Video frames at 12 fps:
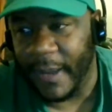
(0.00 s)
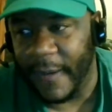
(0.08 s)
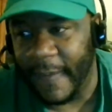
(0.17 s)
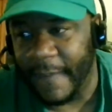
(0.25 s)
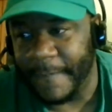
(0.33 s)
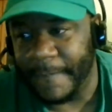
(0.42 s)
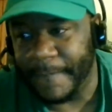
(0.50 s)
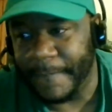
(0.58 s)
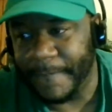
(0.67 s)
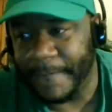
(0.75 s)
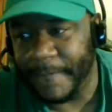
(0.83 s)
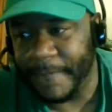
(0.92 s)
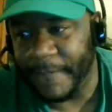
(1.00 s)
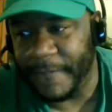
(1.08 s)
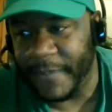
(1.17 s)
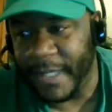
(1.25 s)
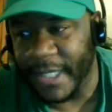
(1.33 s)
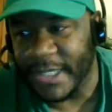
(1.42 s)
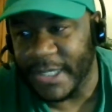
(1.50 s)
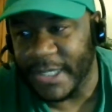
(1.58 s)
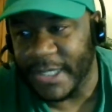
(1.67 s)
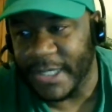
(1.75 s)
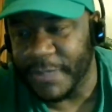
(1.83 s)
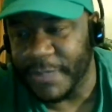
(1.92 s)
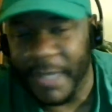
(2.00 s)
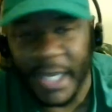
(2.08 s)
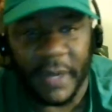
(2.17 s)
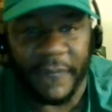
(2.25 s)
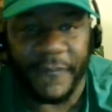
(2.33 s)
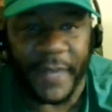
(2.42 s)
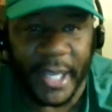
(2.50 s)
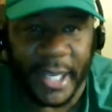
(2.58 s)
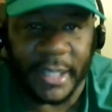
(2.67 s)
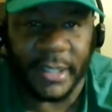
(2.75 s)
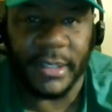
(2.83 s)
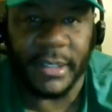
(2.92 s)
um, it's just being a fan